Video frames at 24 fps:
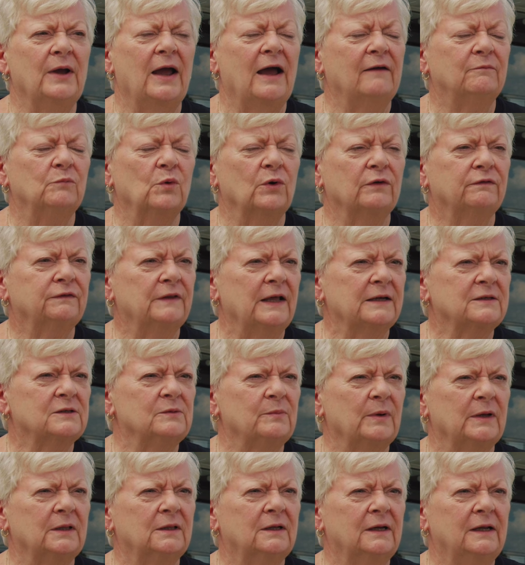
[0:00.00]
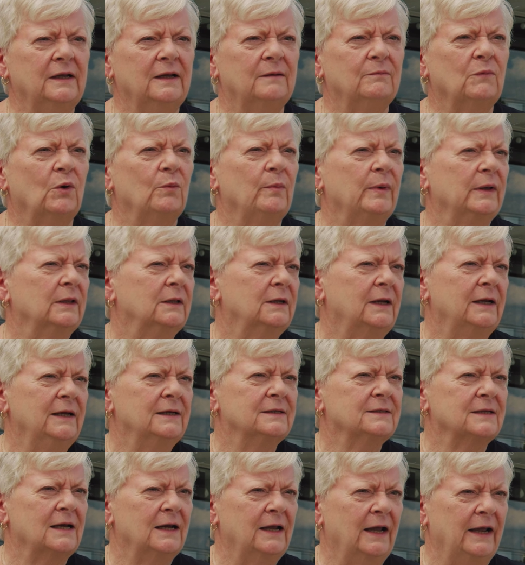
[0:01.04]
have more flexibility and mobility
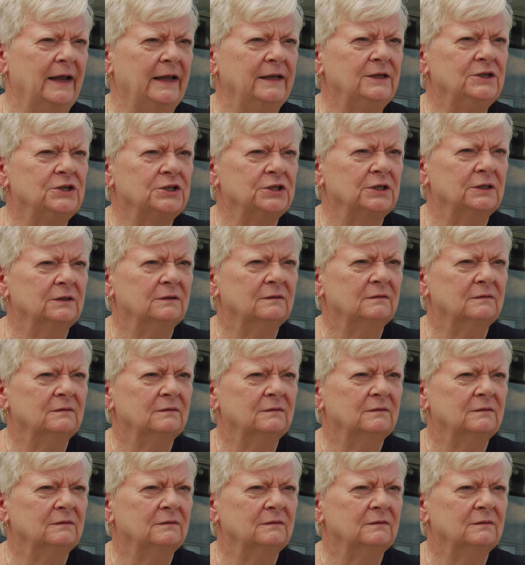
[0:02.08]
as I age.